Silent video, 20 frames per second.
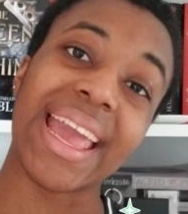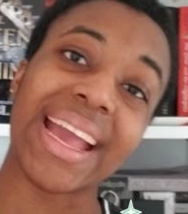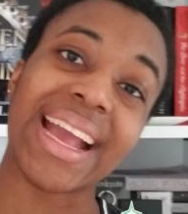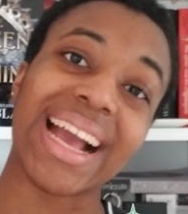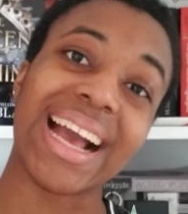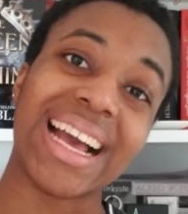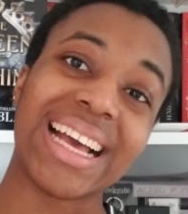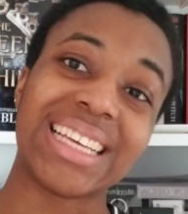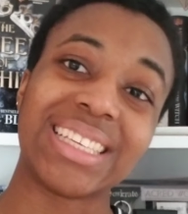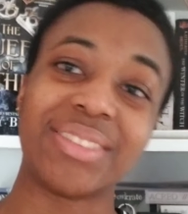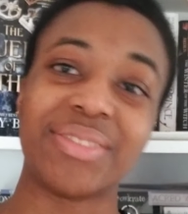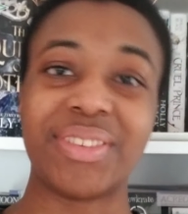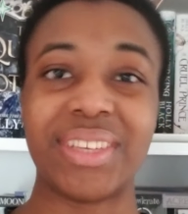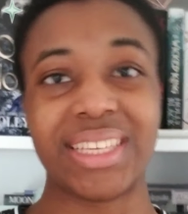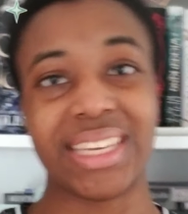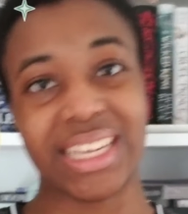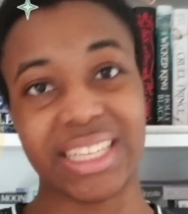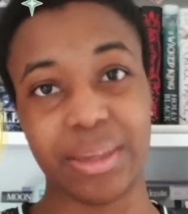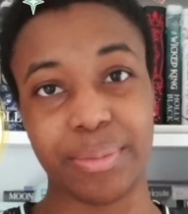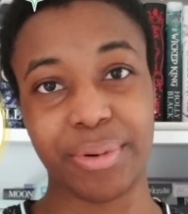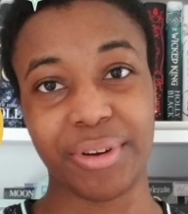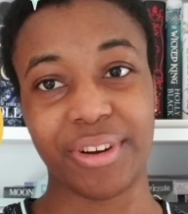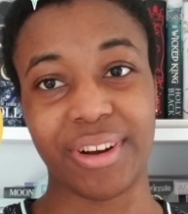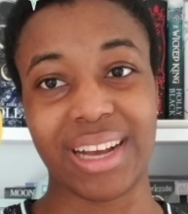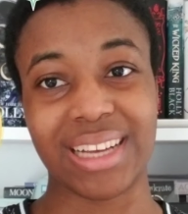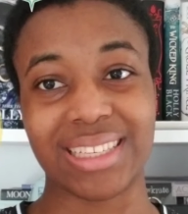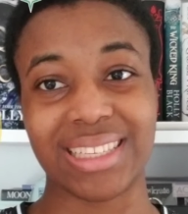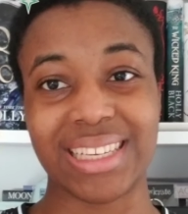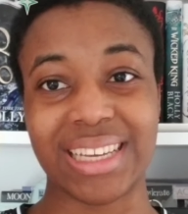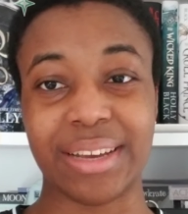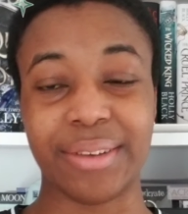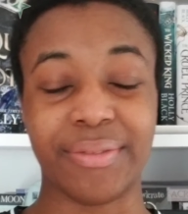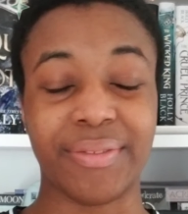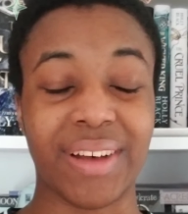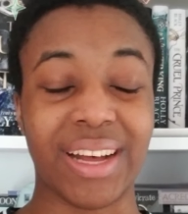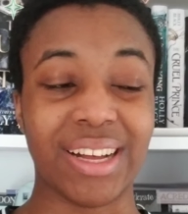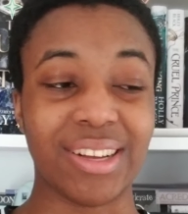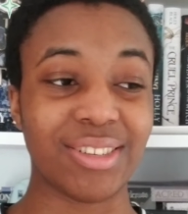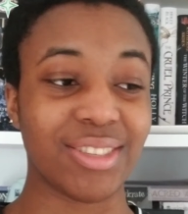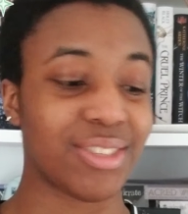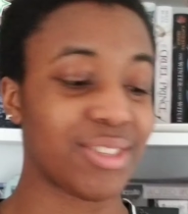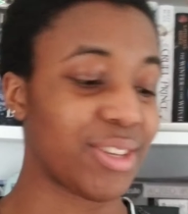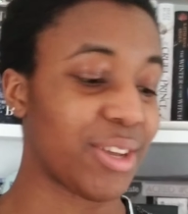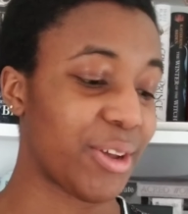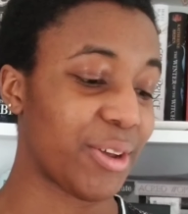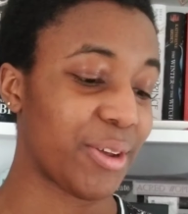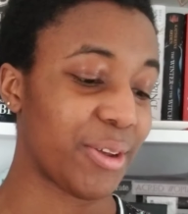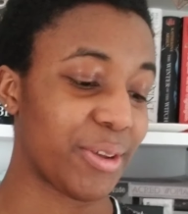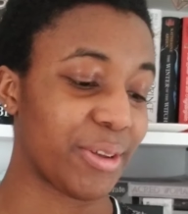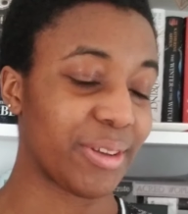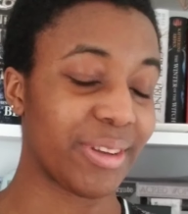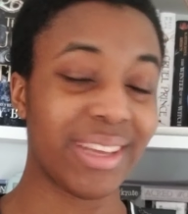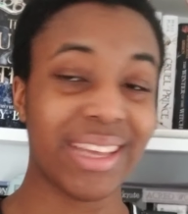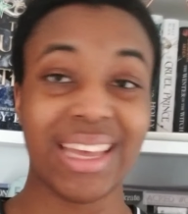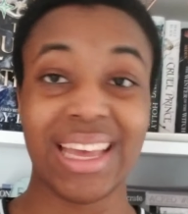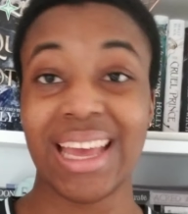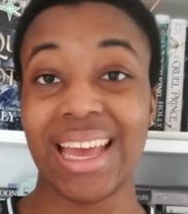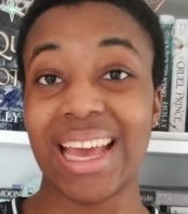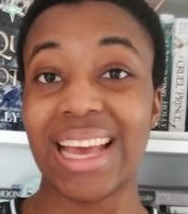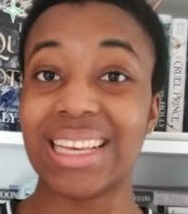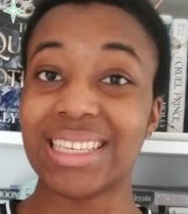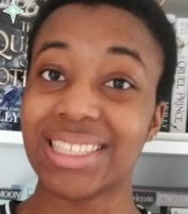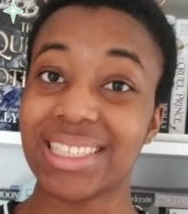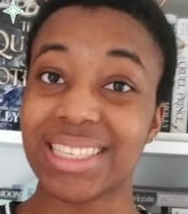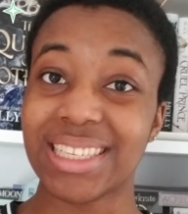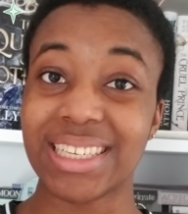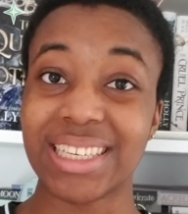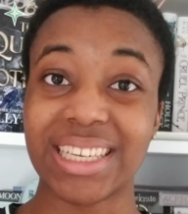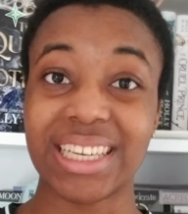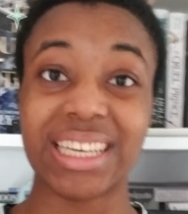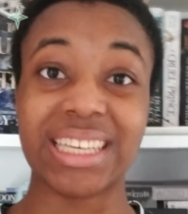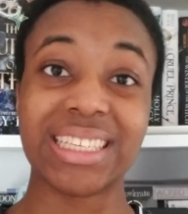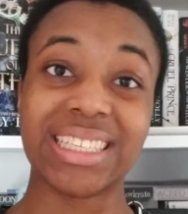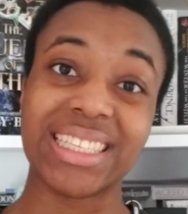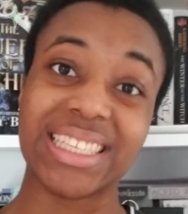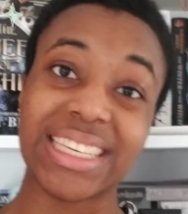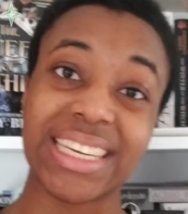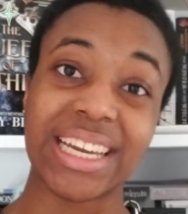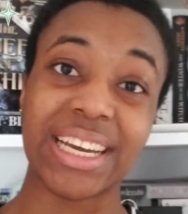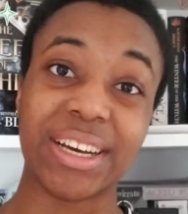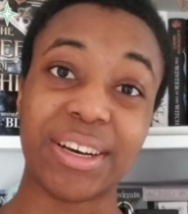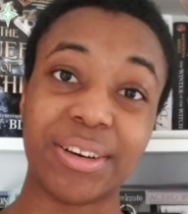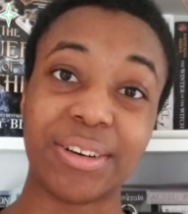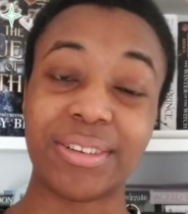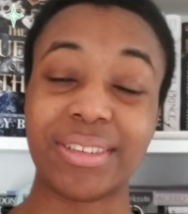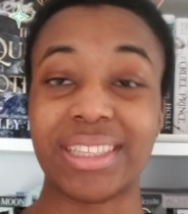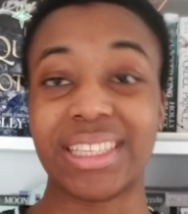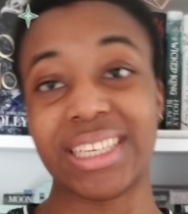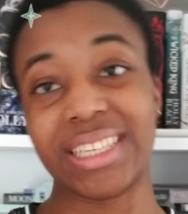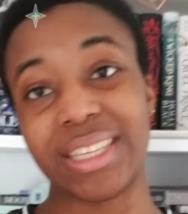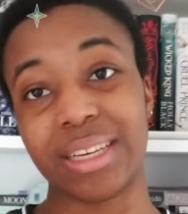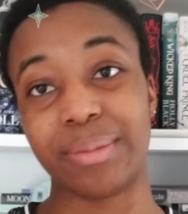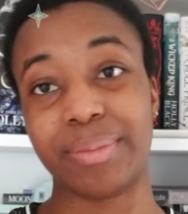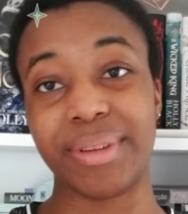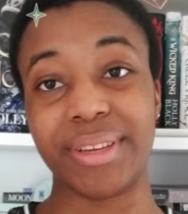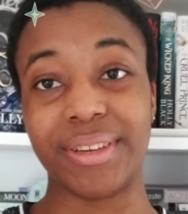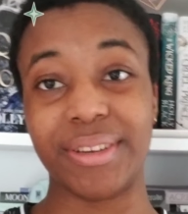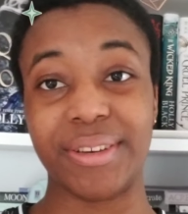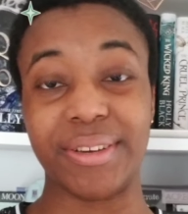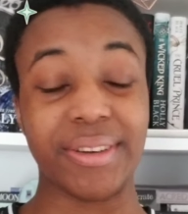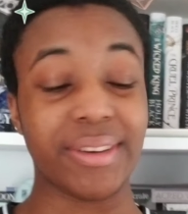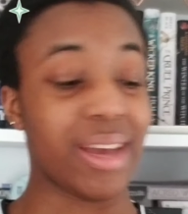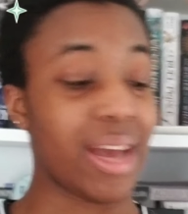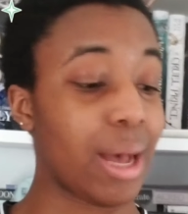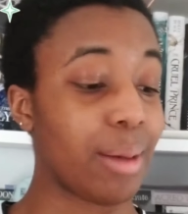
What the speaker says: Hey guys, Fizzy at the Procrastinator Files. So here's the TLDW.